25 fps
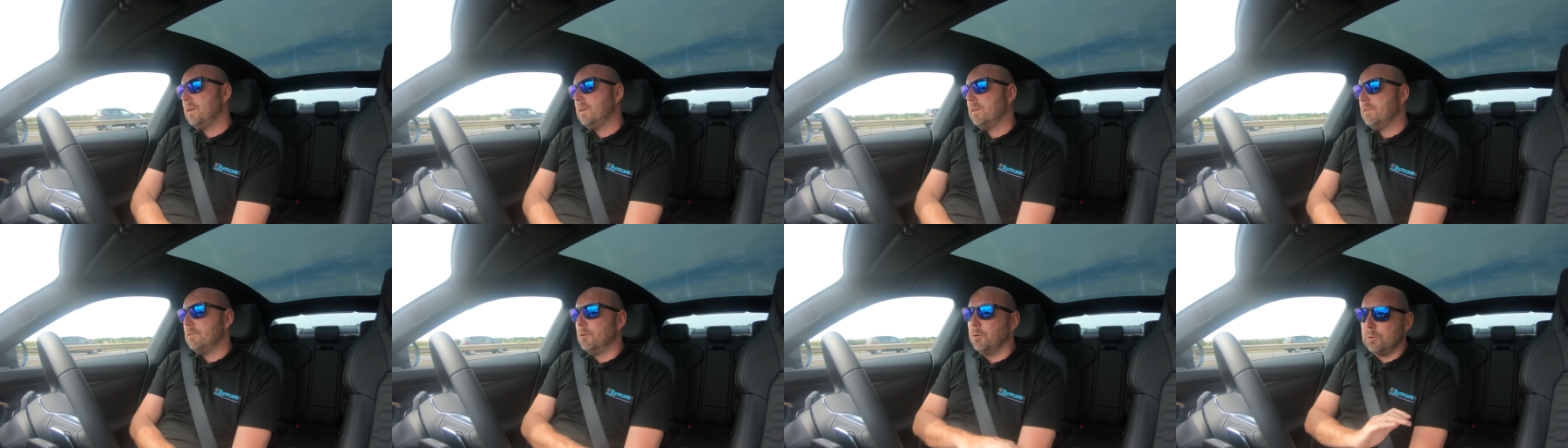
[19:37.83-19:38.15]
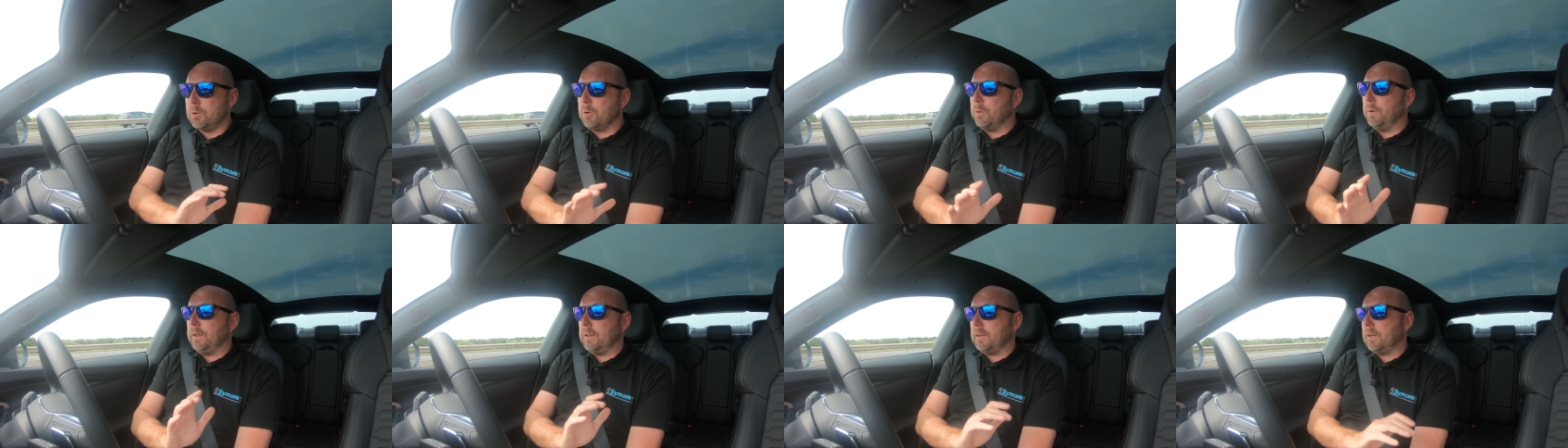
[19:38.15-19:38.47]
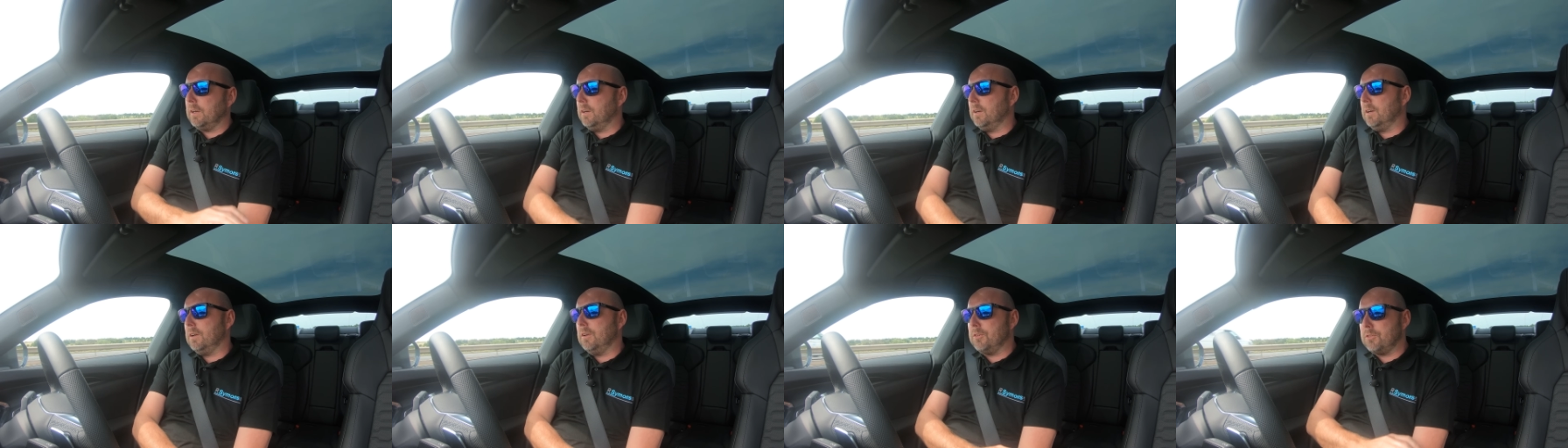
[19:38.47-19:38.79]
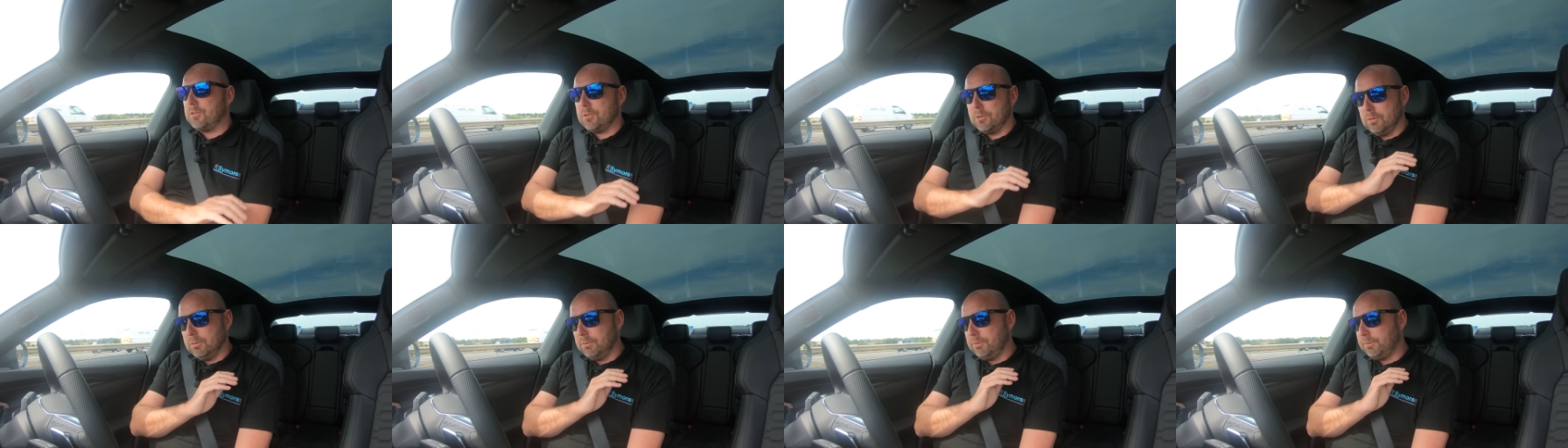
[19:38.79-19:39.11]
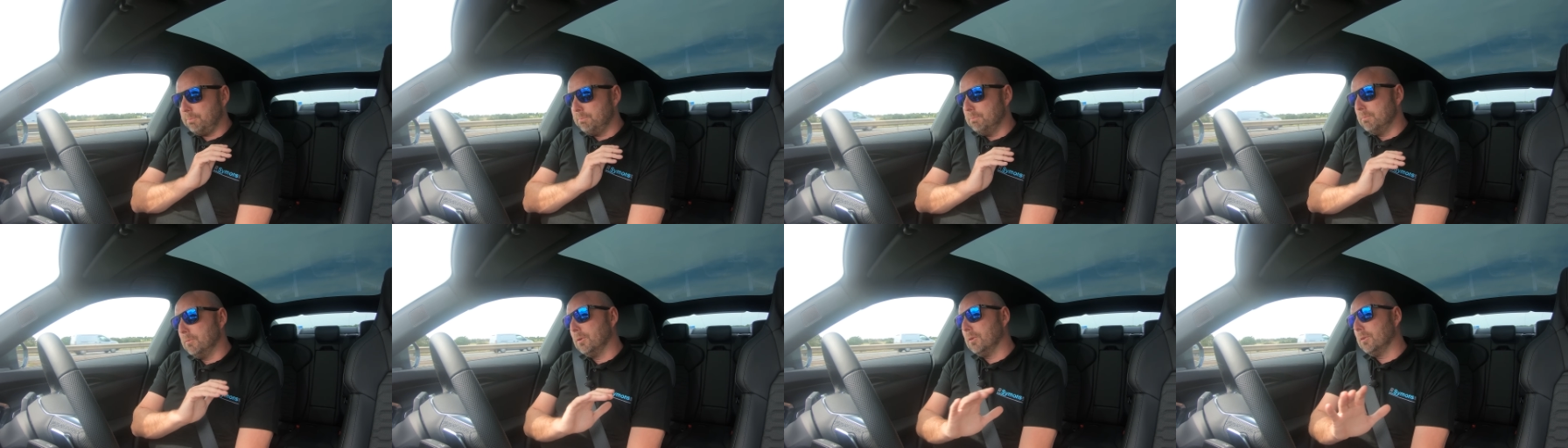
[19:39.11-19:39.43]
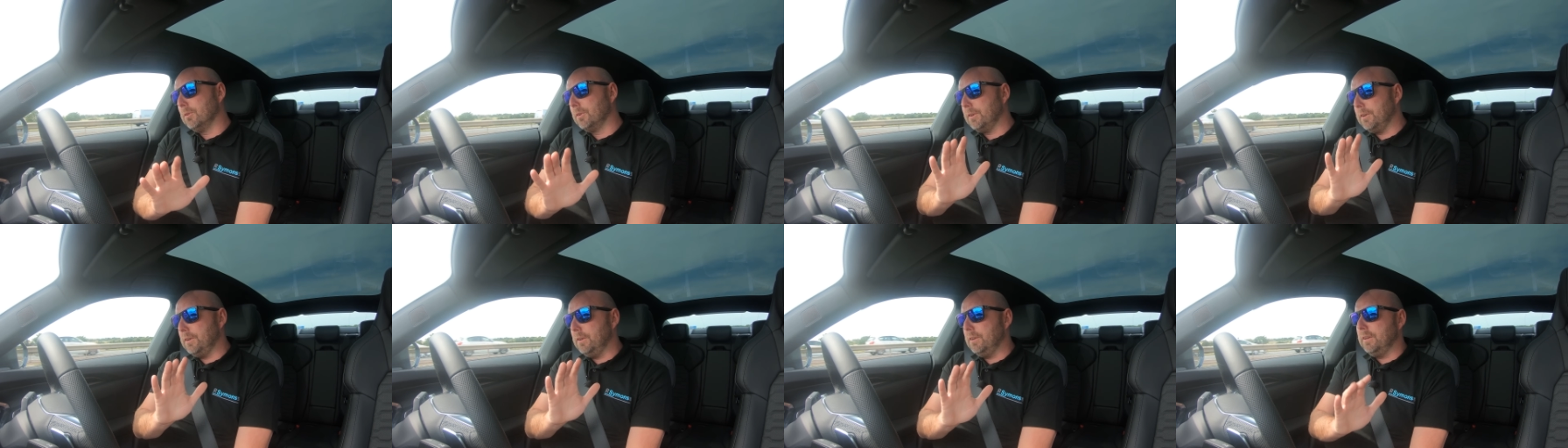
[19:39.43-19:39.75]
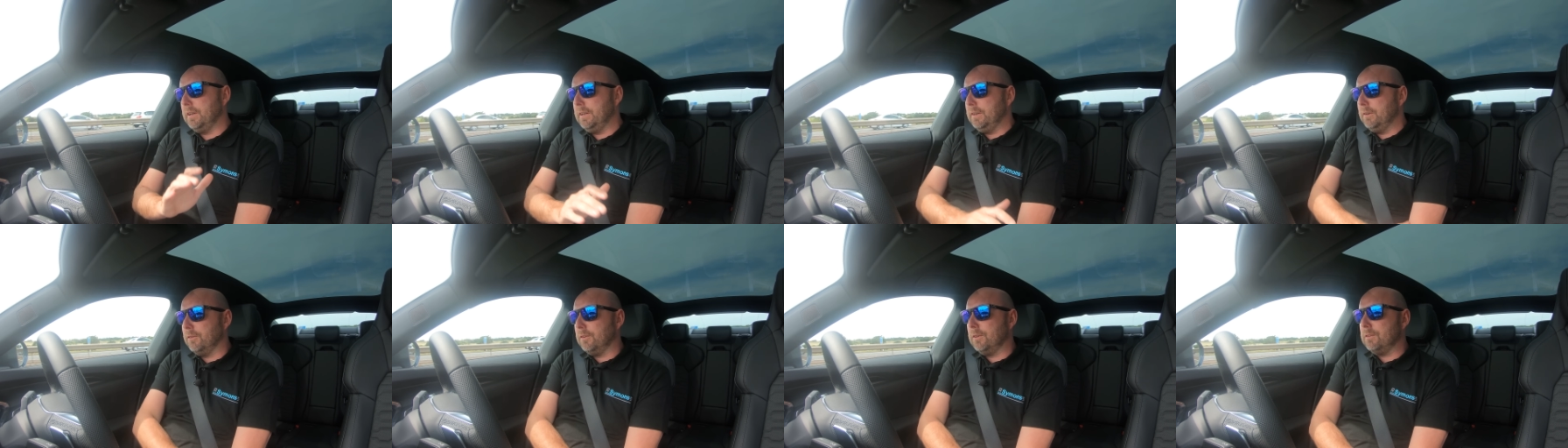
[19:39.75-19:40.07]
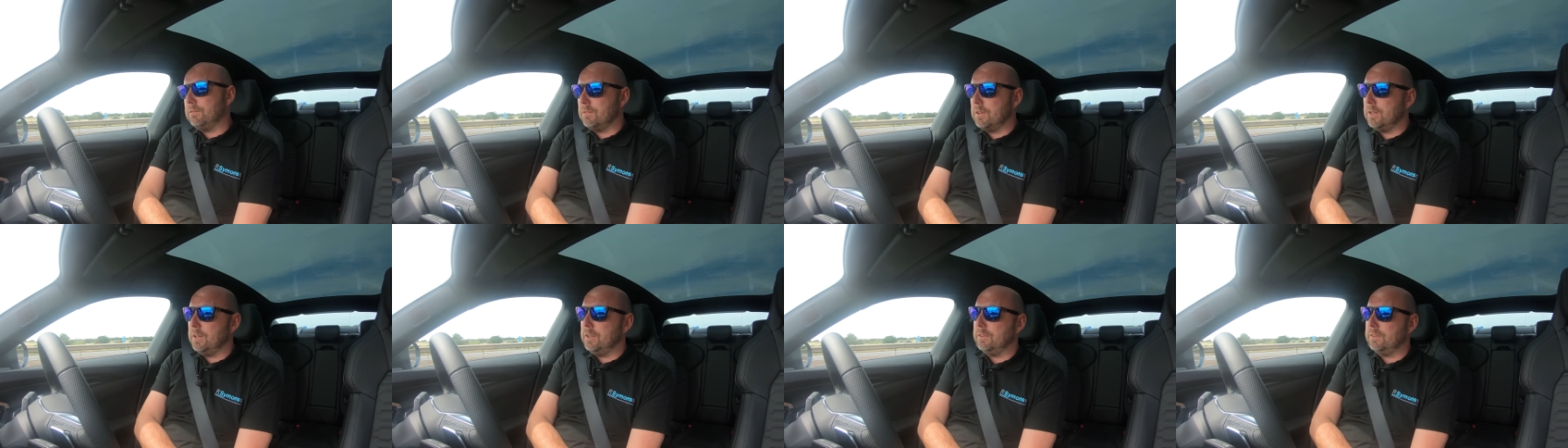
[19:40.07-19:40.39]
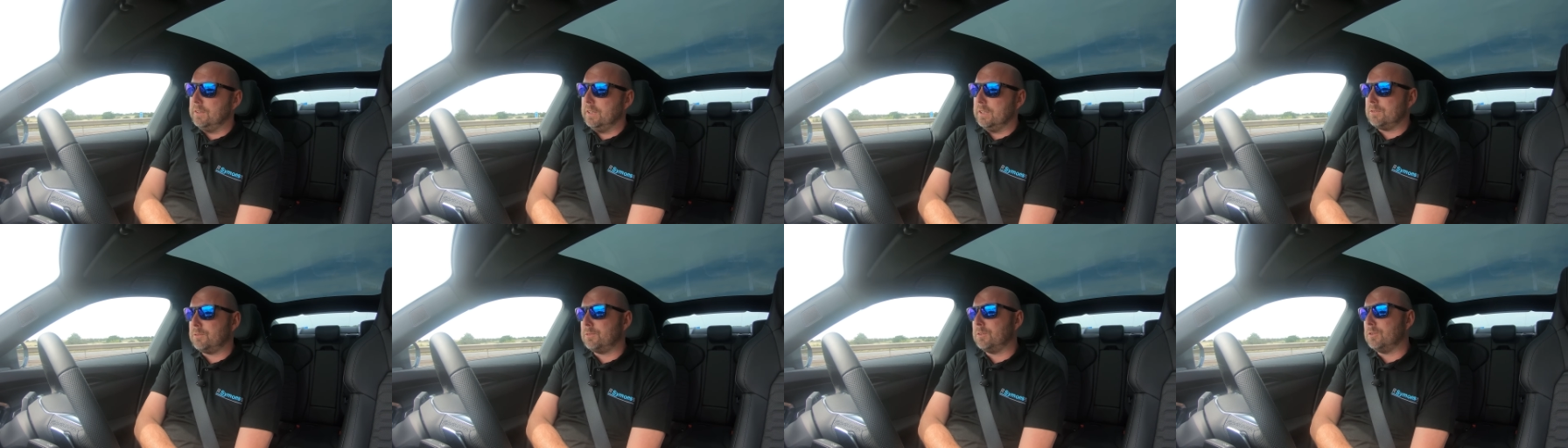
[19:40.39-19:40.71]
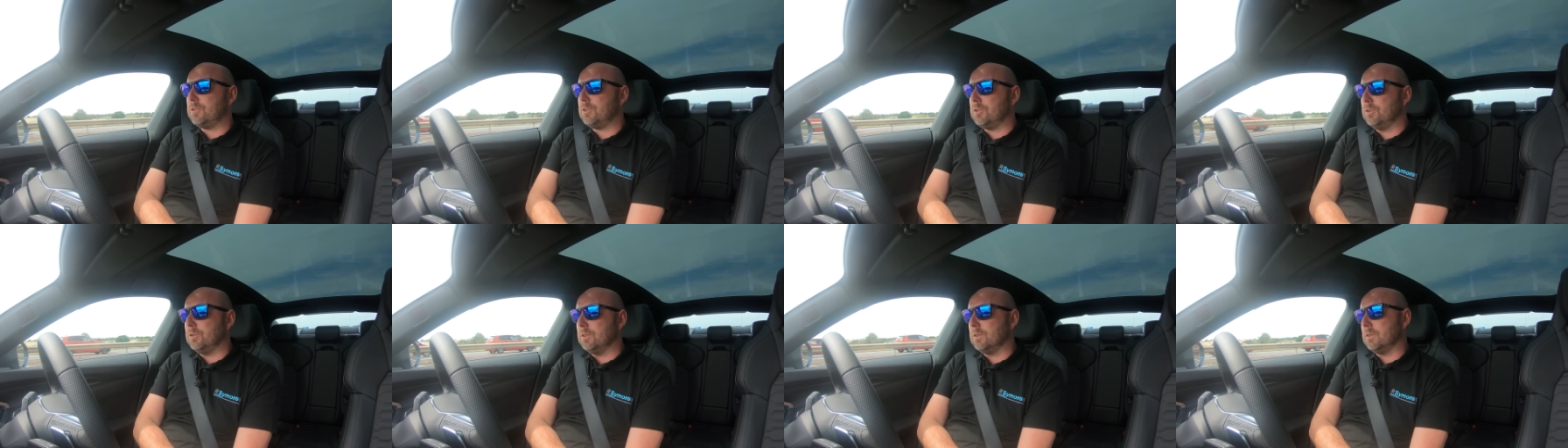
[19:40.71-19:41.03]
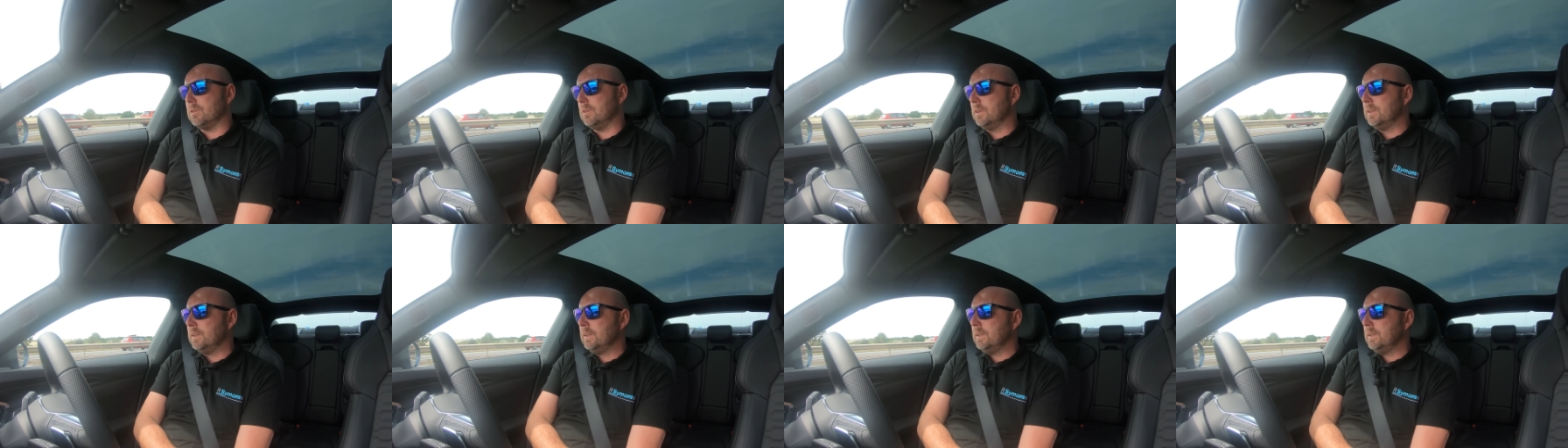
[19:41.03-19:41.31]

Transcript: All quick cars, all more than you need on the road, that's for sure.